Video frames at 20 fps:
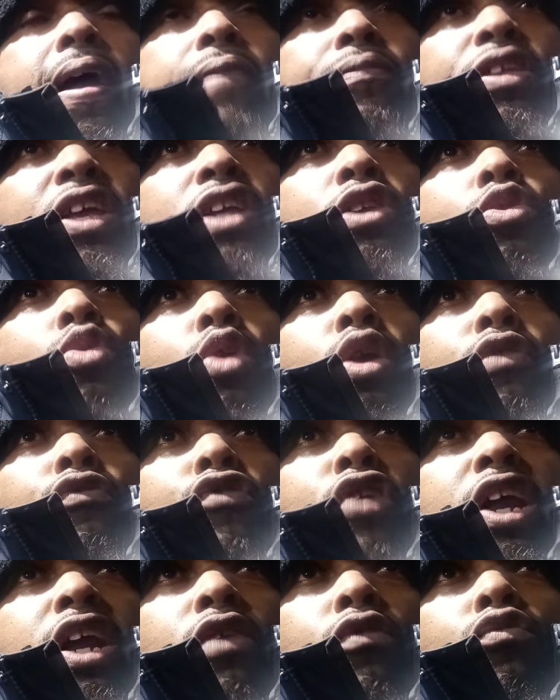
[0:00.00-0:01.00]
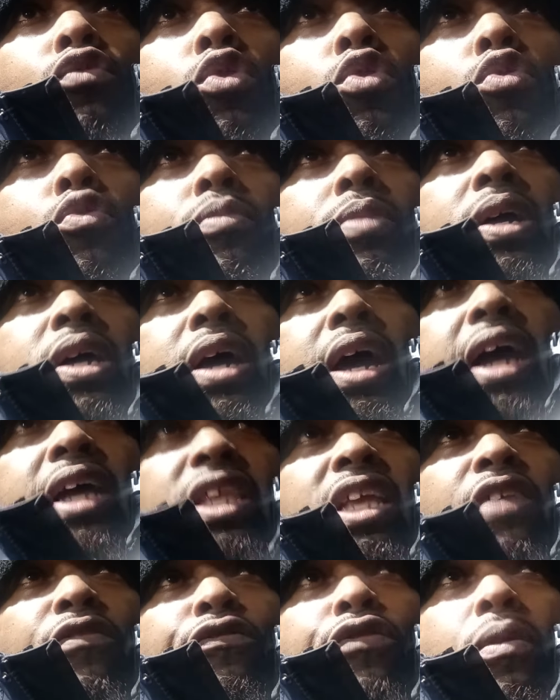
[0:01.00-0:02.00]
And then you'll rent a room.
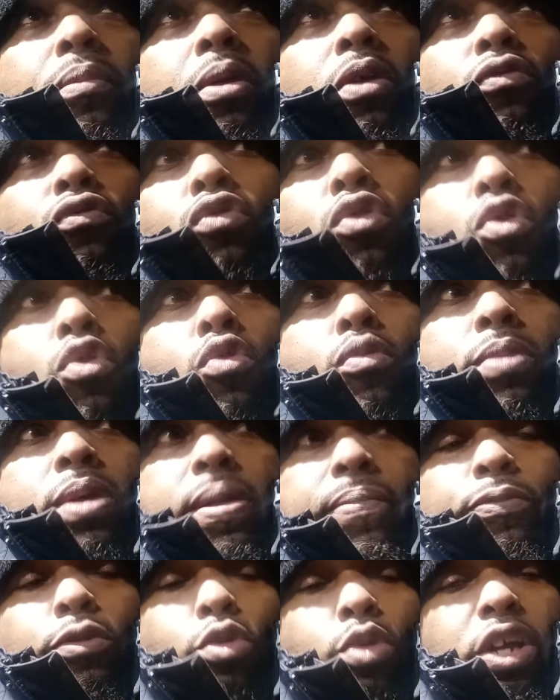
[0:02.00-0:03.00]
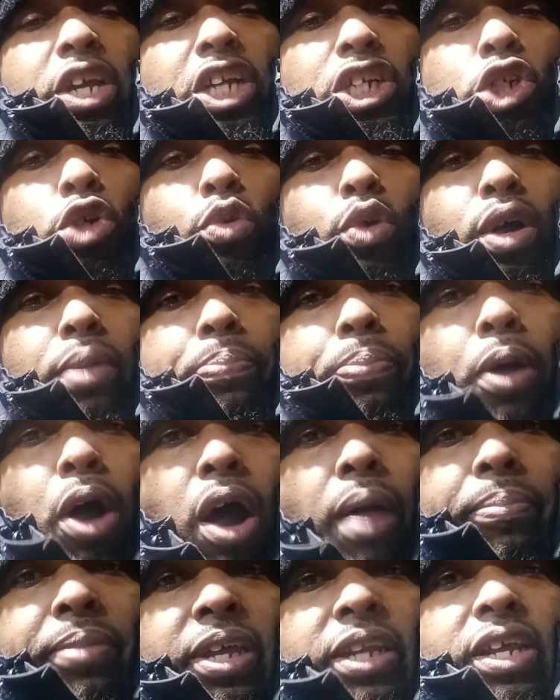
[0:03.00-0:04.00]
And then from a room, you'll get your
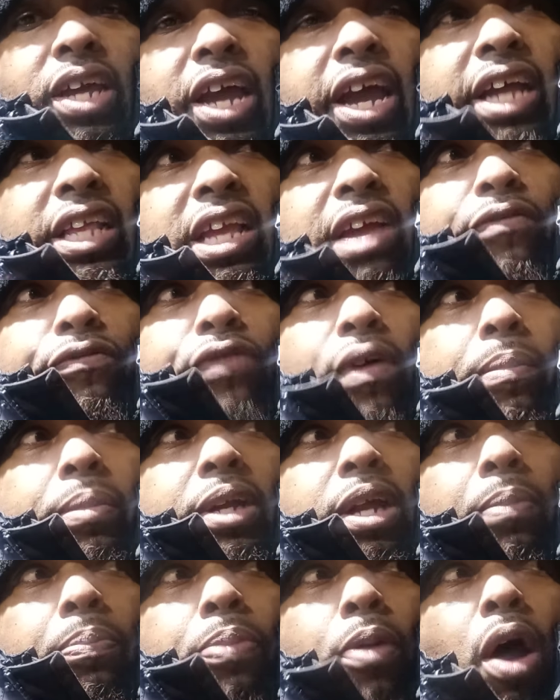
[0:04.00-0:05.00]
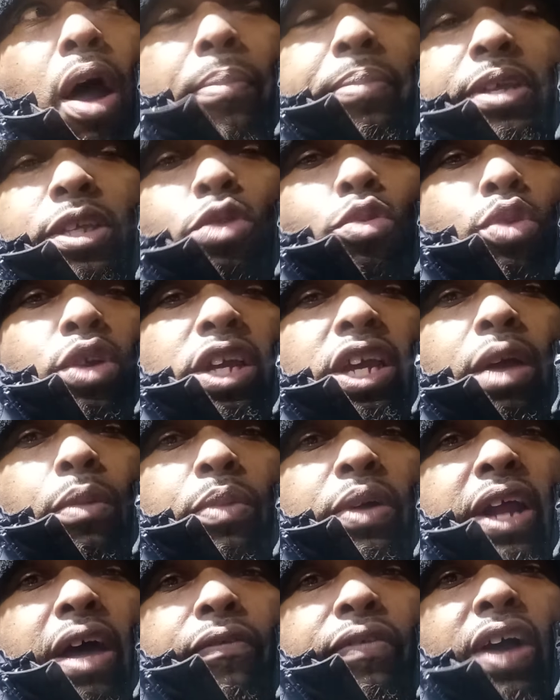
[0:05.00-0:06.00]
apartment. And then from an apartment, you can
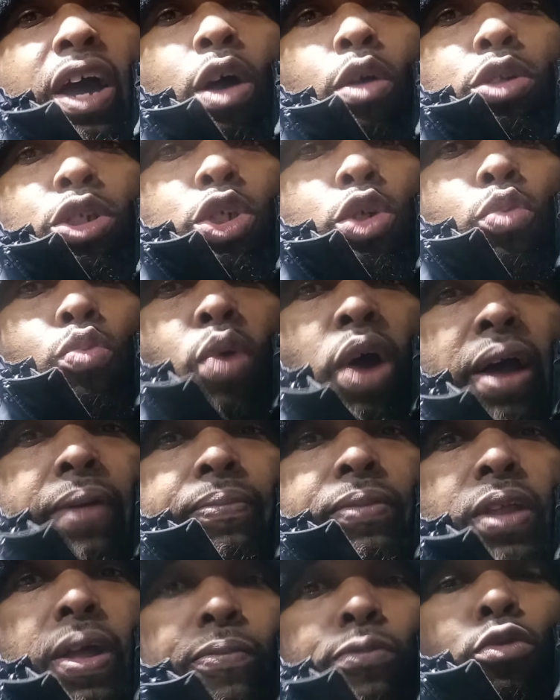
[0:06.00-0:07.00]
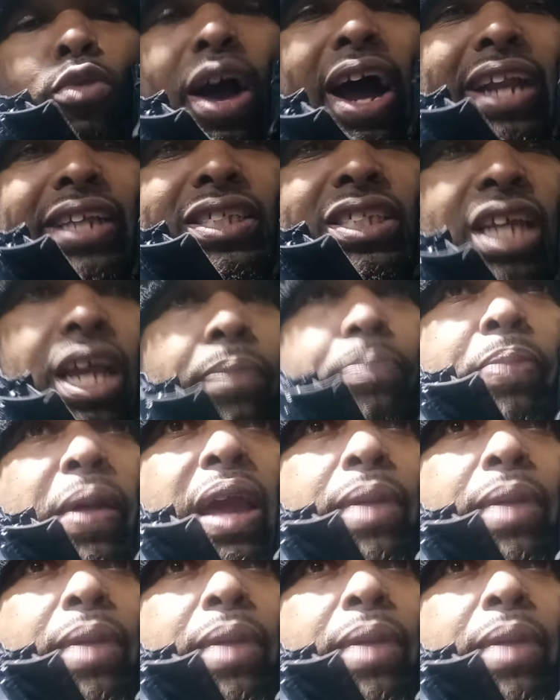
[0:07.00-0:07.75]
get whatever else you want. You got to take